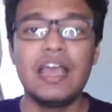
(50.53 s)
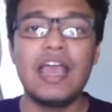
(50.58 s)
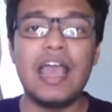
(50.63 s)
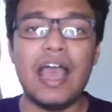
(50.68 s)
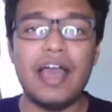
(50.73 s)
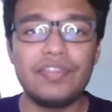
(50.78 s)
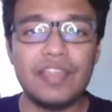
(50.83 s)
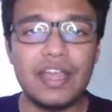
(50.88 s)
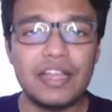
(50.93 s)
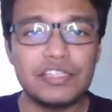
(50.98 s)

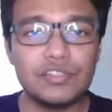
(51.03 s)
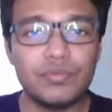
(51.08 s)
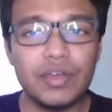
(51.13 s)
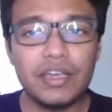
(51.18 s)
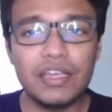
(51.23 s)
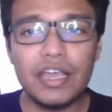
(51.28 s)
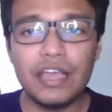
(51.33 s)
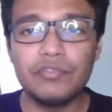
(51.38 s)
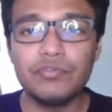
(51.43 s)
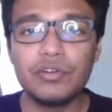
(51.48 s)
And that's why
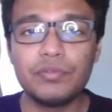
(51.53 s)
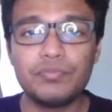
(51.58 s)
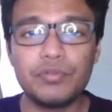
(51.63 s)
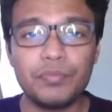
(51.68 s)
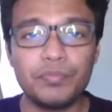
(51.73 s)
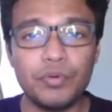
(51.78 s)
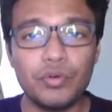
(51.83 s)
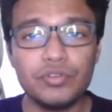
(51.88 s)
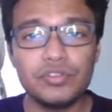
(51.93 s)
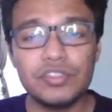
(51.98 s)
I would
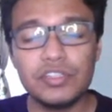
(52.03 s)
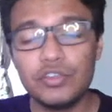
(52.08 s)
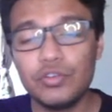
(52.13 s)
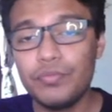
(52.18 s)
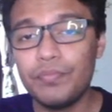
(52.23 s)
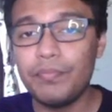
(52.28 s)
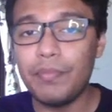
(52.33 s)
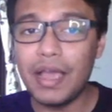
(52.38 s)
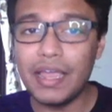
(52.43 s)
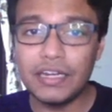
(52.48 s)
propose you
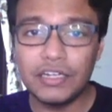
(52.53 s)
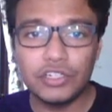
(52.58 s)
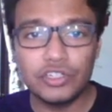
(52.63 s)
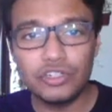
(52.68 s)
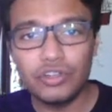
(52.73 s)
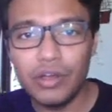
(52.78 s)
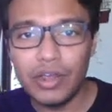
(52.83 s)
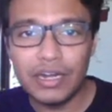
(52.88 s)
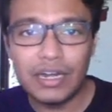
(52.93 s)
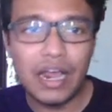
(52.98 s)
might
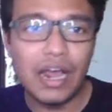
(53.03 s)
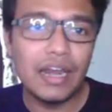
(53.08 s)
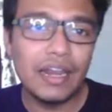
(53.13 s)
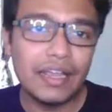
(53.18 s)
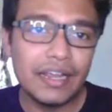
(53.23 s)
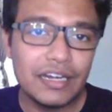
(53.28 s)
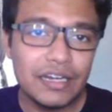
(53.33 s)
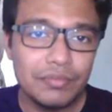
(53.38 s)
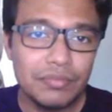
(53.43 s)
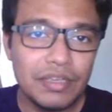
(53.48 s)
join
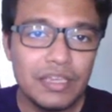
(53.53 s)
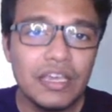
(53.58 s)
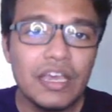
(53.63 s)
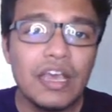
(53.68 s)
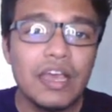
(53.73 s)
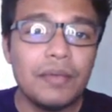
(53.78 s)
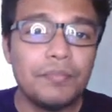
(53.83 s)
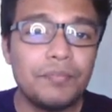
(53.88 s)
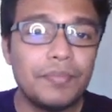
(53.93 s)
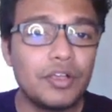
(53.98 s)
Unacademy,
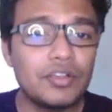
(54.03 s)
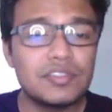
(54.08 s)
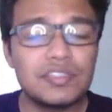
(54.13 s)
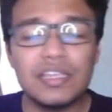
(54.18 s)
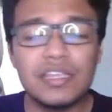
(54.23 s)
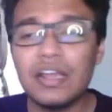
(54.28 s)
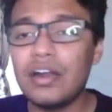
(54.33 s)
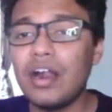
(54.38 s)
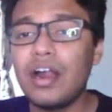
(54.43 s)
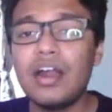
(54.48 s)
because
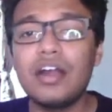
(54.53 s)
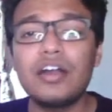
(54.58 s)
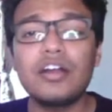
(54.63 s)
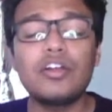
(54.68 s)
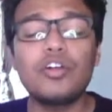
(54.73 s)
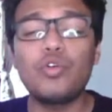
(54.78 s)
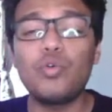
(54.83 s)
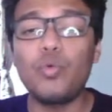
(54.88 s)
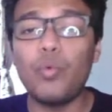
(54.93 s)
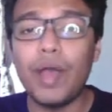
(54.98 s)
there are
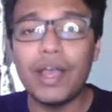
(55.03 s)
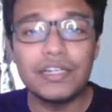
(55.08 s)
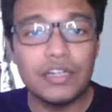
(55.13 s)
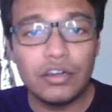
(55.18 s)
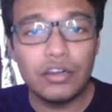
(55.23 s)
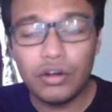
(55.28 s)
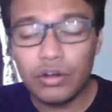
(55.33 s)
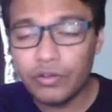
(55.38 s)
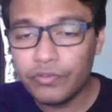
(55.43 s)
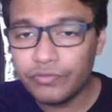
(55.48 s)
quite a
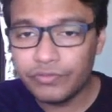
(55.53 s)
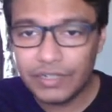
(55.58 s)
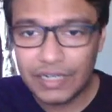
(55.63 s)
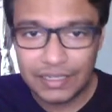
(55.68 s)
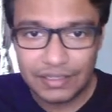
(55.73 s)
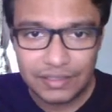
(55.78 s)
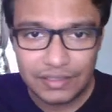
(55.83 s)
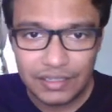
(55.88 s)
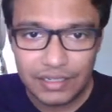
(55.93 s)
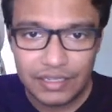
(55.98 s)
lot of
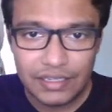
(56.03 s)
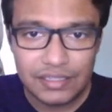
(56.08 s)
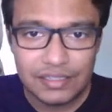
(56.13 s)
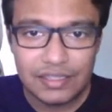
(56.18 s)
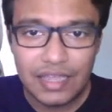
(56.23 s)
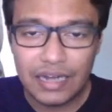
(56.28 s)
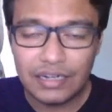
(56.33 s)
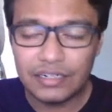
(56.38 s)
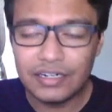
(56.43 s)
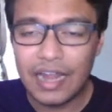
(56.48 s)
test series
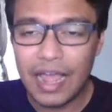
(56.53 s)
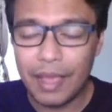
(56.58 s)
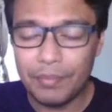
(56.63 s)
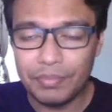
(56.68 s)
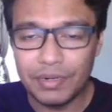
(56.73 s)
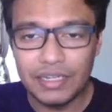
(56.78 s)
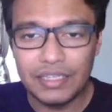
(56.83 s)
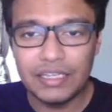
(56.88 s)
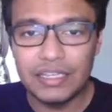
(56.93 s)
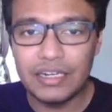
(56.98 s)
that are
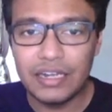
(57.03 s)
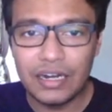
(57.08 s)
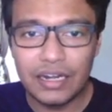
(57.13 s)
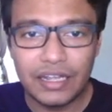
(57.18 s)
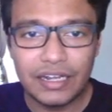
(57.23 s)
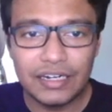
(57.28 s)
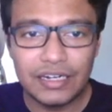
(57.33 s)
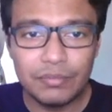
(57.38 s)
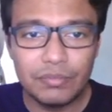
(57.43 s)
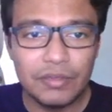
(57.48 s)
happening in
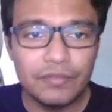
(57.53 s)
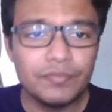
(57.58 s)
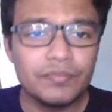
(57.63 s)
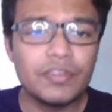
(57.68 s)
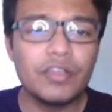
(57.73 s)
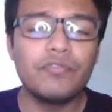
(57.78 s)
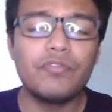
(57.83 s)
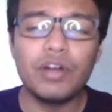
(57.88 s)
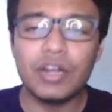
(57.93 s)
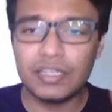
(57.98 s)
Unacademy.
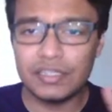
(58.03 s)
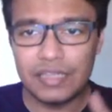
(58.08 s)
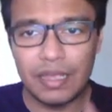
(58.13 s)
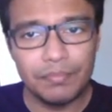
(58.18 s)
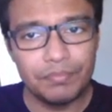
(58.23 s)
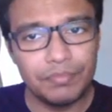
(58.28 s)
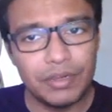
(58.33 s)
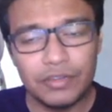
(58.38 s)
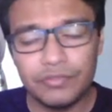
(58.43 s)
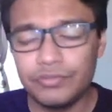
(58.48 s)
For
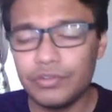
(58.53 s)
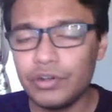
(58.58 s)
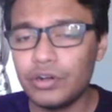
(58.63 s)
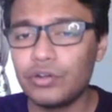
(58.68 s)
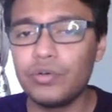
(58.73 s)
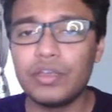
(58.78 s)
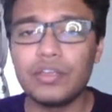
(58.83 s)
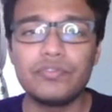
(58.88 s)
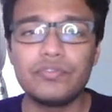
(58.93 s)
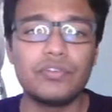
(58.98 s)
example, if you are
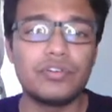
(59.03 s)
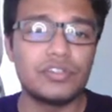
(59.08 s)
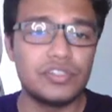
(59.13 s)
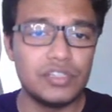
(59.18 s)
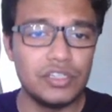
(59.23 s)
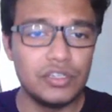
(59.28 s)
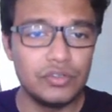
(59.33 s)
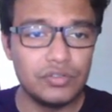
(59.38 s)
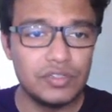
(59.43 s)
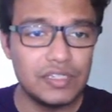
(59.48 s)
going for
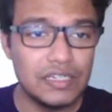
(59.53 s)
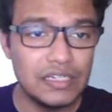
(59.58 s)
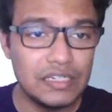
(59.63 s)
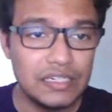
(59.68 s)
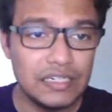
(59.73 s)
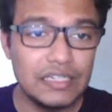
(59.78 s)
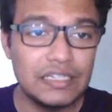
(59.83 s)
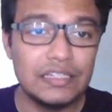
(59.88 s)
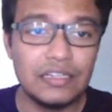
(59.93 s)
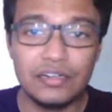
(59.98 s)

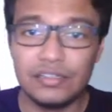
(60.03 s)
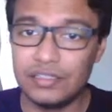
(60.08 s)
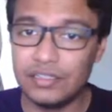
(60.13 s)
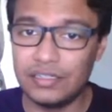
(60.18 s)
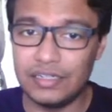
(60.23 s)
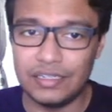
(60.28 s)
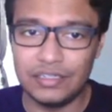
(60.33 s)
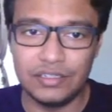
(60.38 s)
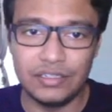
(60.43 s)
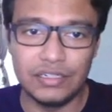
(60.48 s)
CUCT, there is a
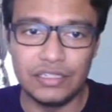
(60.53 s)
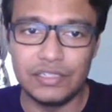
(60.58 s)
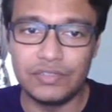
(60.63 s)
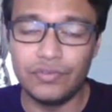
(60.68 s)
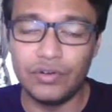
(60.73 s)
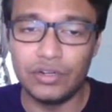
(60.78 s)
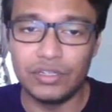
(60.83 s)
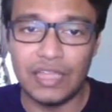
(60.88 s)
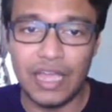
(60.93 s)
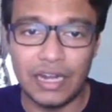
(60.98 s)
test series
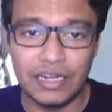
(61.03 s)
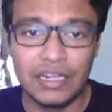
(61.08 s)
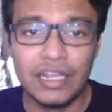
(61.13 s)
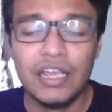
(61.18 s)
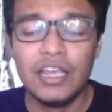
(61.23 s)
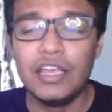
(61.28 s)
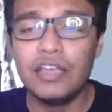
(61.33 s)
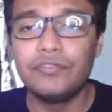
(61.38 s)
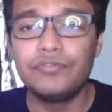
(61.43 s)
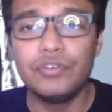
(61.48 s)
for that.
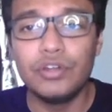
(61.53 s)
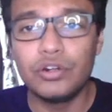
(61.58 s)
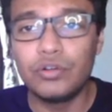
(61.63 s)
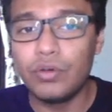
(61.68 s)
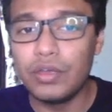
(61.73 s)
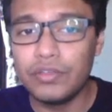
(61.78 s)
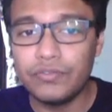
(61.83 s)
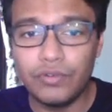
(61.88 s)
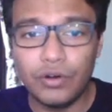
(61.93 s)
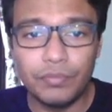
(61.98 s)
If you are
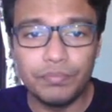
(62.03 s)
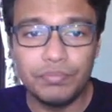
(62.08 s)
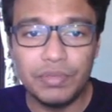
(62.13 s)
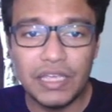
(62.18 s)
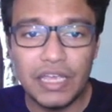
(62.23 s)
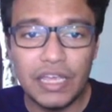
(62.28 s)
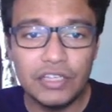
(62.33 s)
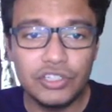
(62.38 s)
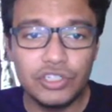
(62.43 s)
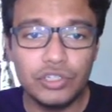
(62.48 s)
going for
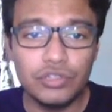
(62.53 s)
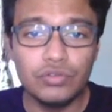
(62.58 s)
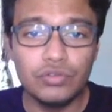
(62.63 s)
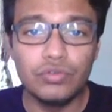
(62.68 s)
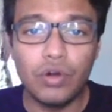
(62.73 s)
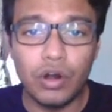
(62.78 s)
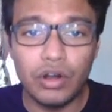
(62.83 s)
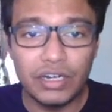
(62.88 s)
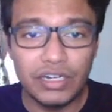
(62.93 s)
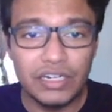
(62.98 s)
BHU
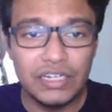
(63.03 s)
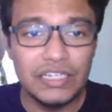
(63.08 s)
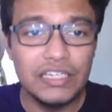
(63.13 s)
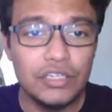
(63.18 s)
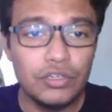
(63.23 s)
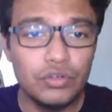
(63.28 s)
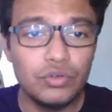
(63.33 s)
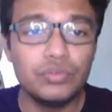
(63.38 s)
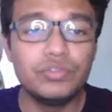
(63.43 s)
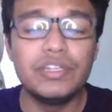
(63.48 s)
or
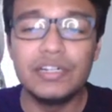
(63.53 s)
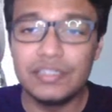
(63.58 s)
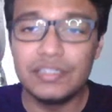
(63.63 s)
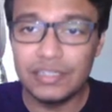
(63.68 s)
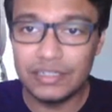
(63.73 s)
DU, there is a